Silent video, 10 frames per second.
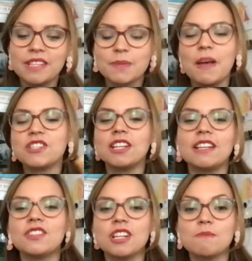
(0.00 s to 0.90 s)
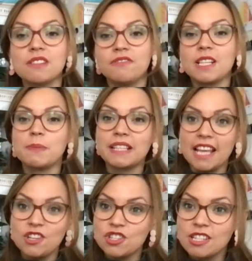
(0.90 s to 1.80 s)
especially in terms of
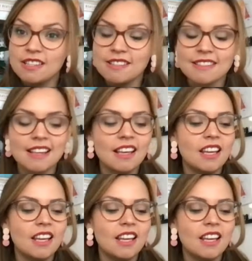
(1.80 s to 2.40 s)
expectations,